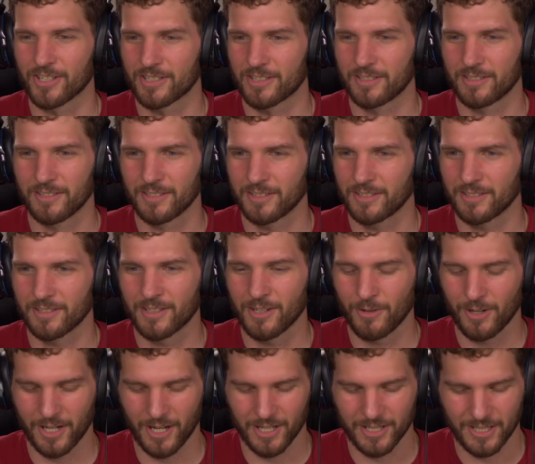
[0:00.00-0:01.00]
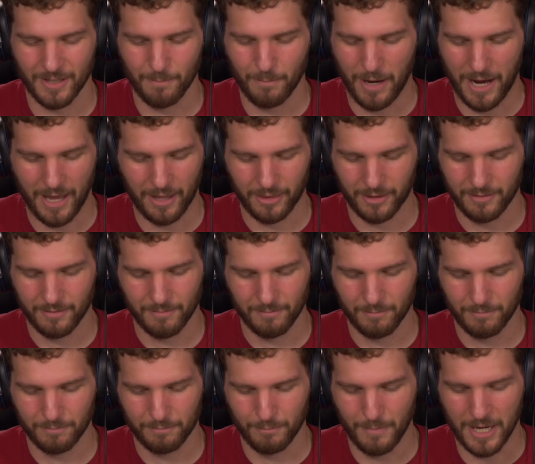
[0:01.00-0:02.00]
just going on some path,
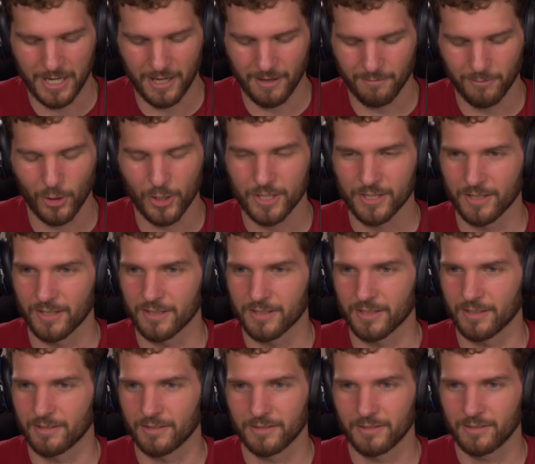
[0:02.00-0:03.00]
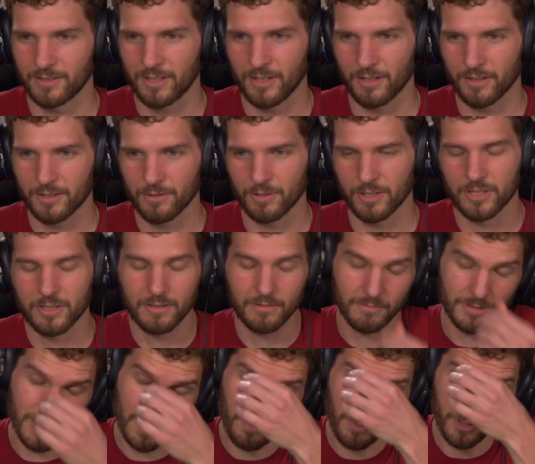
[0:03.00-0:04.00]
making voices and, you know, doing
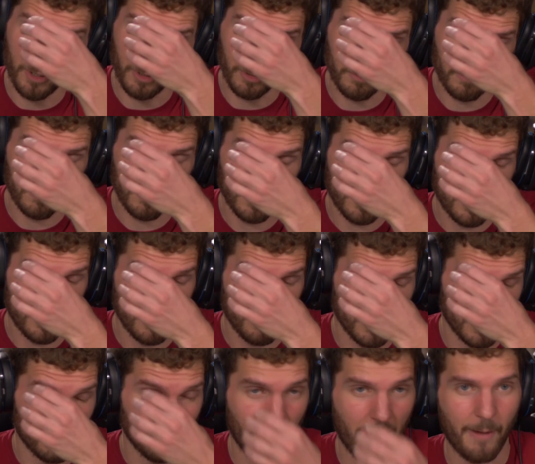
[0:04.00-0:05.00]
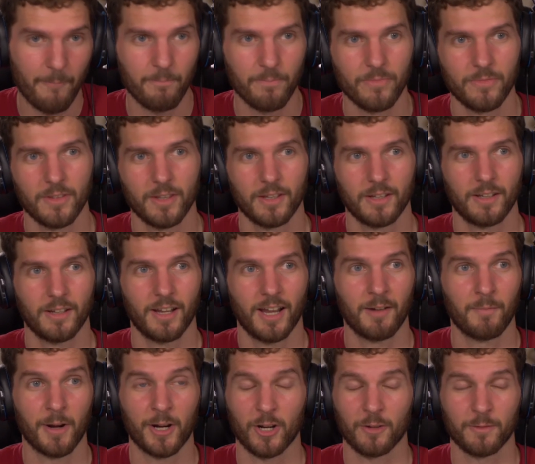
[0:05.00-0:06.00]
typical stupid crap.
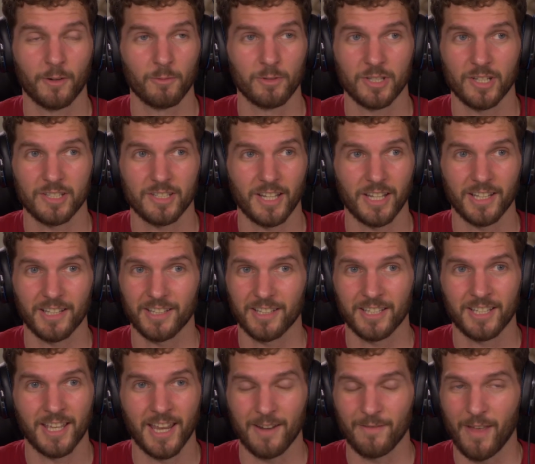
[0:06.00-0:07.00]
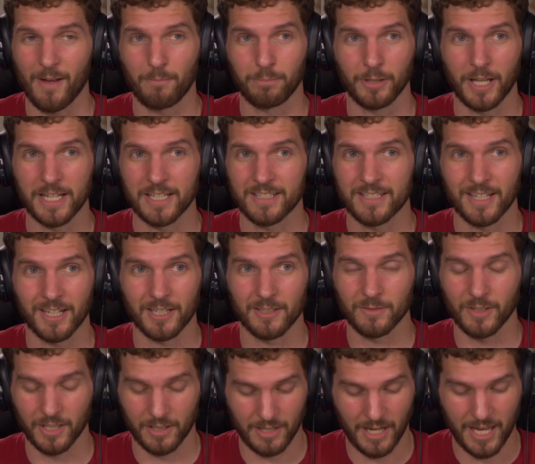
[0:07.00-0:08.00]
And my girlfriend was just like, gave that blank stare
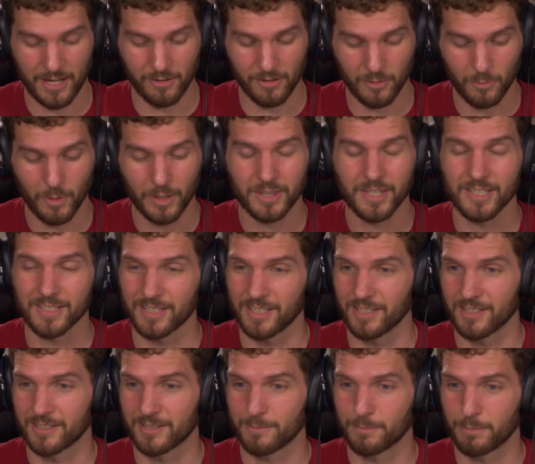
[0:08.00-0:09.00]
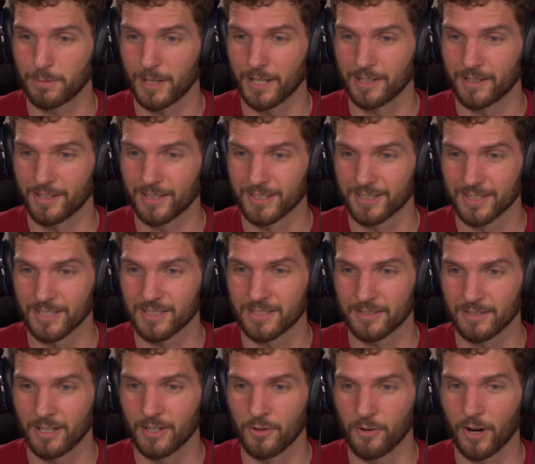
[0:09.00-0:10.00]
of like, I don't know what this is, but this
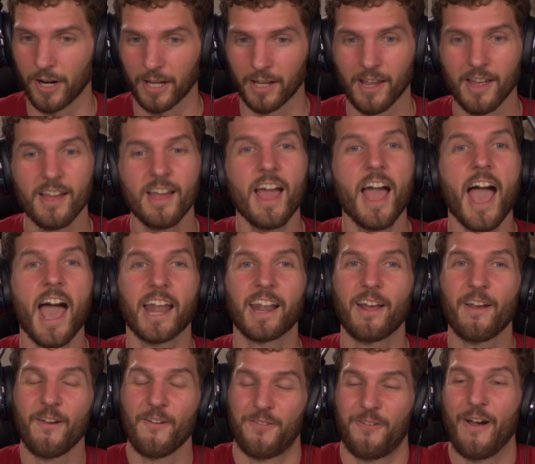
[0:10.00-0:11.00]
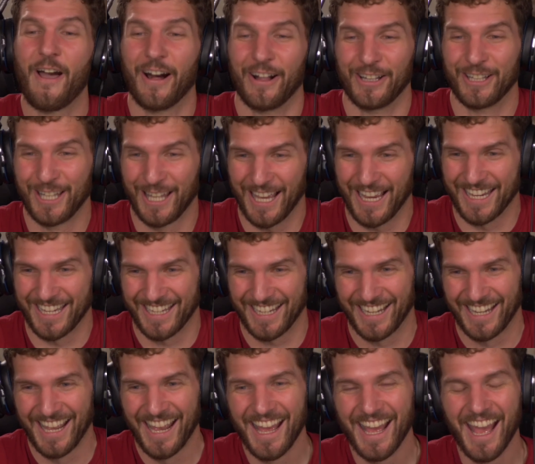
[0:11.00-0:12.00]
is annoying. And I felt
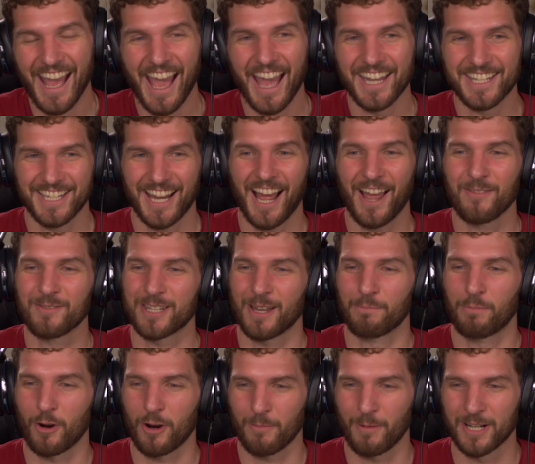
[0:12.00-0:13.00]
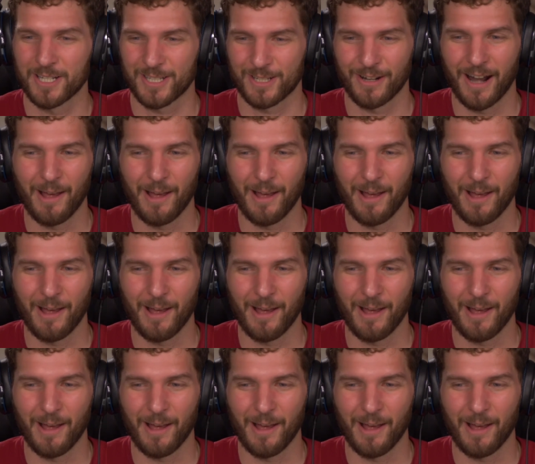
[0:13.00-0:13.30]
like at times that Pokemon